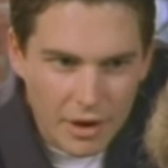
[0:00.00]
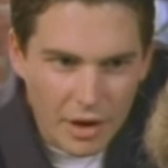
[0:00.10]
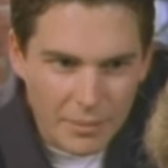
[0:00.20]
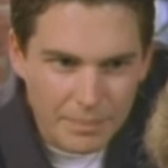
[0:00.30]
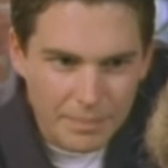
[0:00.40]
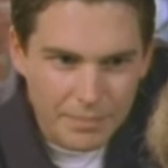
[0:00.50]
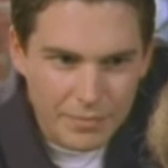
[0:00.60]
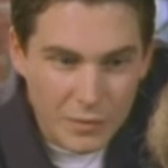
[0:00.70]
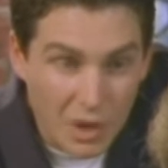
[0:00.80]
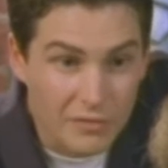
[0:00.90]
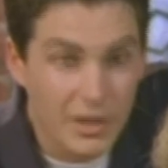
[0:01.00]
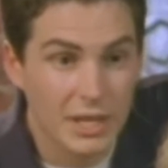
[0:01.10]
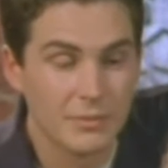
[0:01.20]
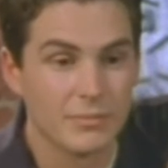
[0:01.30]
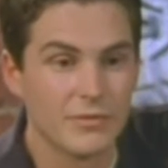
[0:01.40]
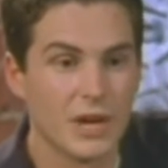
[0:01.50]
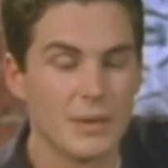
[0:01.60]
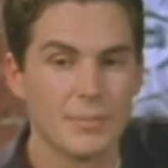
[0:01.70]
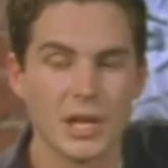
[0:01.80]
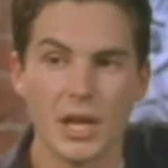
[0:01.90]
All right. All right, fine.
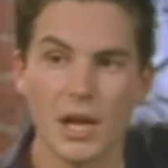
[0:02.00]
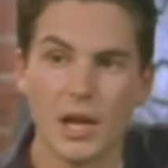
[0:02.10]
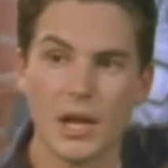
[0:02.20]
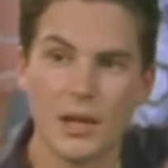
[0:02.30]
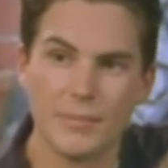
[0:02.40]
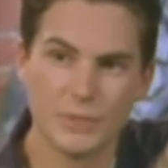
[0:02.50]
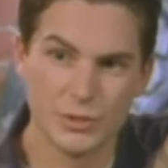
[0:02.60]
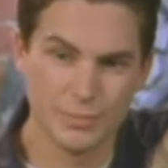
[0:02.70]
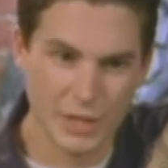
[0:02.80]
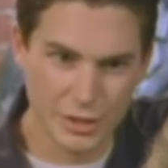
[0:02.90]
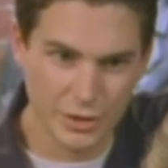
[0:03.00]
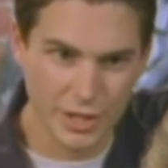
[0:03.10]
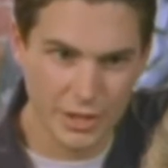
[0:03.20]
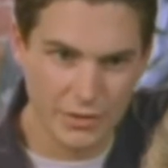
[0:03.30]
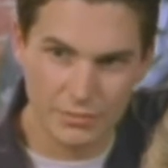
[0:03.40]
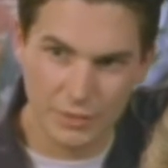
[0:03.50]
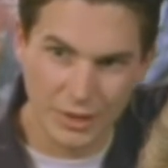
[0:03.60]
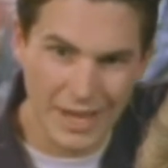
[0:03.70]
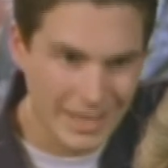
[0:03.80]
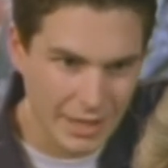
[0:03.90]
Fine. But uh, just make sure he doesn't
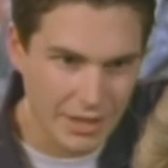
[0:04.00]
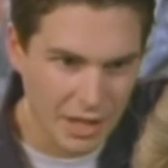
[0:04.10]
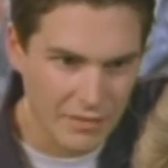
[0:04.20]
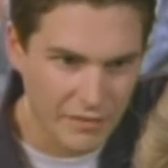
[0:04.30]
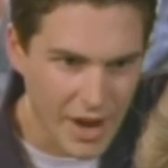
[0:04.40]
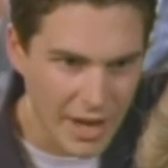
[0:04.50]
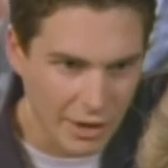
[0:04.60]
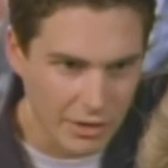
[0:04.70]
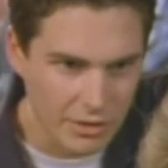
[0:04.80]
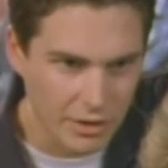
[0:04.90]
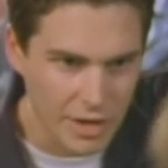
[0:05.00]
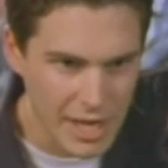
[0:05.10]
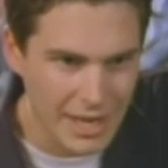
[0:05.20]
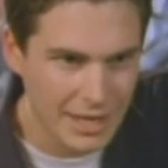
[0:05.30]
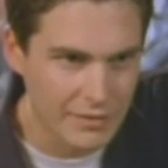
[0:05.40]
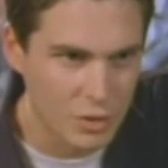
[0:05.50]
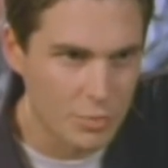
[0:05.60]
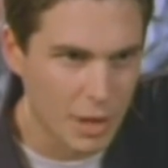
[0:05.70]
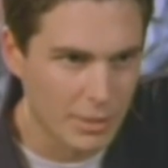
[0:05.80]
light anything on fire or hit any of you in